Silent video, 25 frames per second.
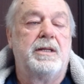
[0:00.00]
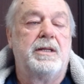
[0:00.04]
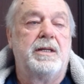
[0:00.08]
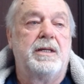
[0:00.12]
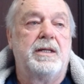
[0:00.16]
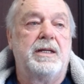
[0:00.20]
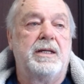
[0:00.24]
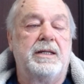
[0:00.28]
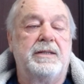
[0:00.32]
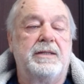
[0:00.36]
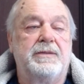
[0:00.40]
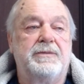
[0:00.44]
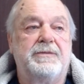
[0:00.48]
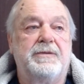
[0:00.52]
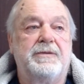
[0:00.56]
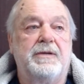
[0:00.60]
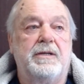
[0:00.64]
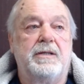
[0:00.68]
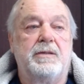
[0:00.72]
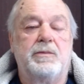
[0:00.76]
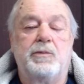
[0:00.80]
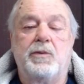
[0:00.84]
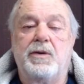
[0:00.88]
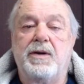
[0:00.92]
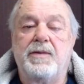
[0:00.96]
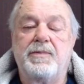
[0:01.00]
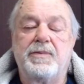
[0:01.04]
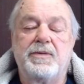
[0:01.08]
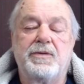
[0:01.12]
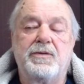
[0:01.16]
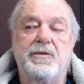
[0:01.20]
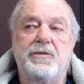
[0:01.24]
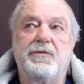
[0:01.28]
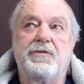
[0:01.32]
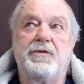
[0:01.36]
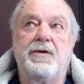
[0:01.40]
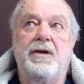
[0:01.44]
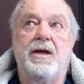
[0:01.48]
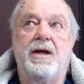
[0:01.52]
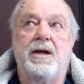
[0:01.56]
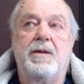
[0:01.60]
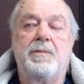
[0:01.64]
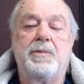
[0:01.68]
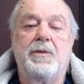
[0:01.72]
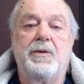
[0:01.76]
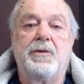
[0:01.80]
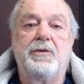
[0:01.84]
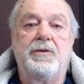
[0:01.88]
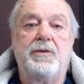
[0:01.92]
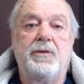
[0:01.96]
it's wherever there's an
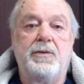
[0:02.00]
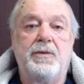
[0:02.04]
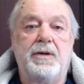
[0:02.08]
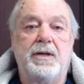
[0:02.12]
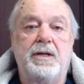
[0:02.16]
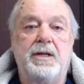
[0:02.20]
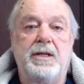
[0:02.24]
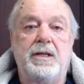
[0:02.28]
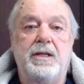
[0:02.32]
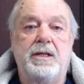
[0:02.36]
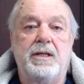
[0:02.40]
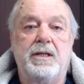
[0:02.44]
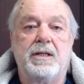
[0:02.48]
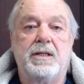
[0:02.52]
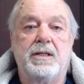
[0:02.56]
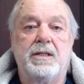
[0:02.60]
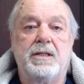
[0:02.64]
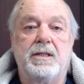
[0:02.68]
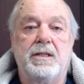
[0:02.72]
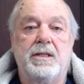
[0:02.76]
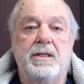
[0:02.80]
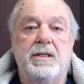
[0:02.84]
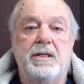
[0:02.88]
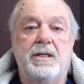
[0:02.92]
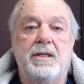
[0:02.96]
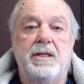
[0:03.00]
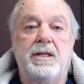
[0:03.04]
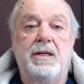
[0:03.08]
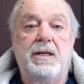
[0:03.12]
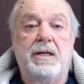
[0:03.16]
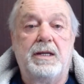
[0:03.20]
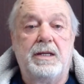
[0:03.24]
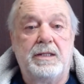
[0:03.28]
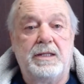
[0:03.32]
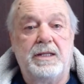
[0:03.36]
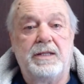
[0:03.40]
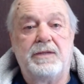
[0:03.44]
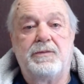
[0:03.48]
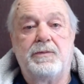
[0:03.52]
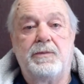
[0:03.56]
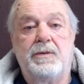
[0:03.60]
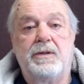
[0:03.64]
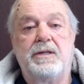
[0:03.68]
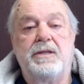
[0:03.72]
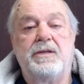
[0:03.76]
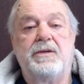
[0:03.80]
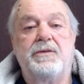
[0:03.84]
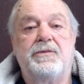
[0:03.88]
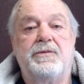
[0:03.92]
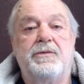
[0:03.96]
opportunity, and that's what it
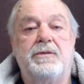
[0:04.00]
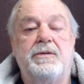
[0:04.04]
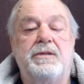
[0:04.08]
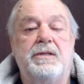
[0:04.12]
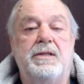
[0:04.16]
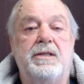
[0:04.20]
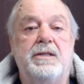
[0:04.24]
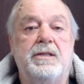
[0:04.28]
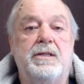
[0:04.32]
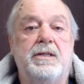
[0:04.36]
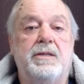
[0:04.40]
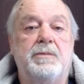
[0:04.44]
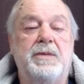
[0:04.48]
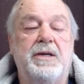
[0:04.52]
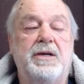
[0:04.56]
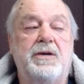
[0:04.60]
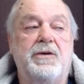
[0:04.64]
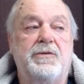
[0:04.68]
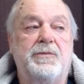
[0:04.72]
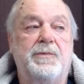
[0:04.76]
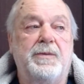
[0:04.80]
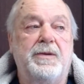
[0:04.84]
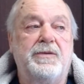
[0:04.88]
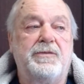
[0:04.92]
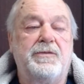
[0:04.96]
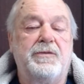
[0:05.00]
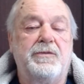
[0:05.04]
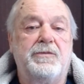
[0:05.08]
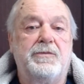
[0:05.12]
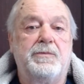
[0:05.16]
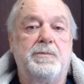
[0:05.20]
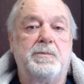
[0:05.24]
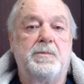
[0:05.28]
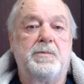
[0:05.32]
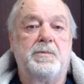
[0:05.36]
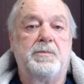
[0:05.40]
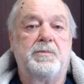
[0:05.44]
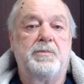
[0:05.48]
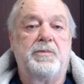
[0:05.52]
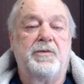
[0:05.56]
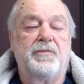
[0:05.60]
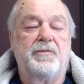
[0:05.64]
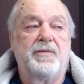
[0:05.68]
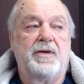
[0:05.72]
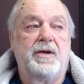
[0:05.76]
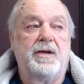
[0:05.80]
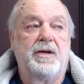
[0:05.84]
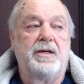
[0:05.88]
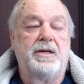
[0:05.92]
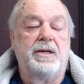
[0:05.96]
is. Makerspaces
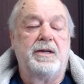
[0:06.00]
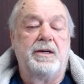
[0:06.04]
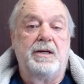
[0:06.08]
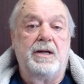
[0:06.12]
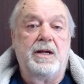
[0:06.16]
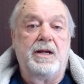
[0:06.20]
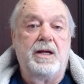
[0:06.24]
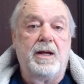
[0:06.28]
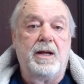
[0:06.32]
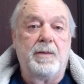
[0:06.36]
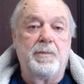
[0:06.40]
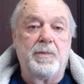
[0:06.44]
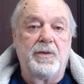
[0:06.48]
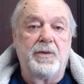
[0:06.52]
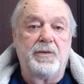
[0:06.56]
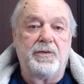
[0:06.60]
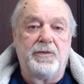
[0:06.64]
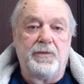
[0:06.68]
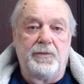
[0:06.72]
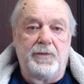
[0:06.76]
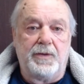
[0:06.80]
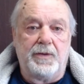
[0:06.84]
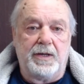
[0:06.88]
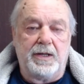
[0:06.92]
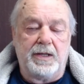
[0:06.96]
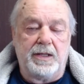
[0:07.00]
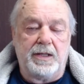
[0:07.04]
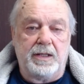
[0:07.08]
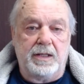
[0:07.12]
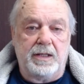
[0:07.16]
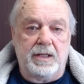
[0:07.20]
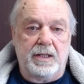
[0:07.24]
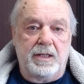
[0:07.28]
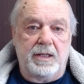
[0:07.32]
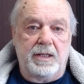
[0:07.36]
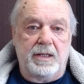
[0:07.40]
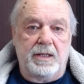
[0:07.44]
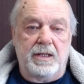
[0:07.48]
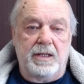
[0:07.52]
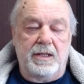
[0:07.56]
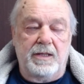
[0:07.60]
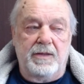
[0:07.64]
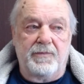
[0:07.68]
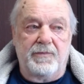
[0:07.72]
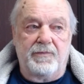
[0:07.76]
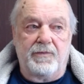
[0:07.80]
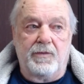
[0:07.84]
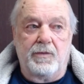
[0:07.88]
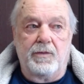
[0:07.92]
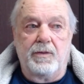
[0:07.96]
provide an opportunity
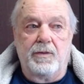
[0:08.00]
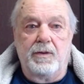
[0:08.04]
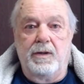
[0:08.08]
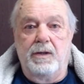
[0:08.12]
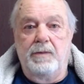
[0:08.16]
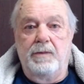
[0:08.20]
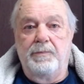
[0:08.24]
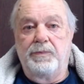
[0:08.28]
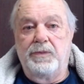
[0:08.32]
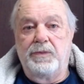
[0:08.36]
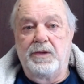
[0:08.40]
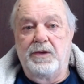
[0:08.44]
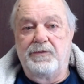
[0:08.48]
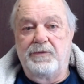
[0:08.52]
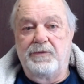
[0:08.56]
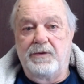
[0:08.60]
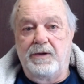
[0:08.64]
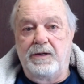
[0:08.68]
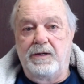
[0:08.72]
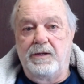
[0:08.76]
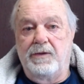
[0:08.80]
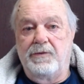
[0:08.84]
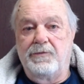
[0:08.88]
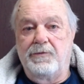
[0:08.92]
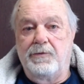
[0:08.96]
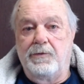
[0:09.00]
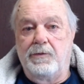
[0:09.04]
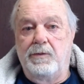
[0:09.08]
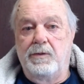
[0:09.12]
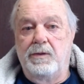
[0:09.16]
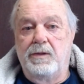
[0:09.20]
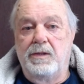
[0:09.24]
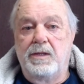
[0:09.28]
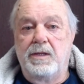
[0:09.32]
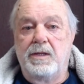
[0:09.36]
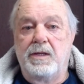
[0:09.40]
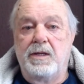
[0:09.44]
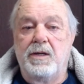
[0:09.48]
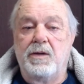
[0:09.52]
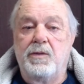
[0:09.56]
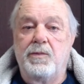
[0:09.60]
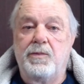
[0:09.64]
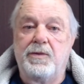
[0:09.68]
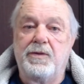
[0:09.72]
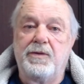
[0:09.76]
for a side hustle with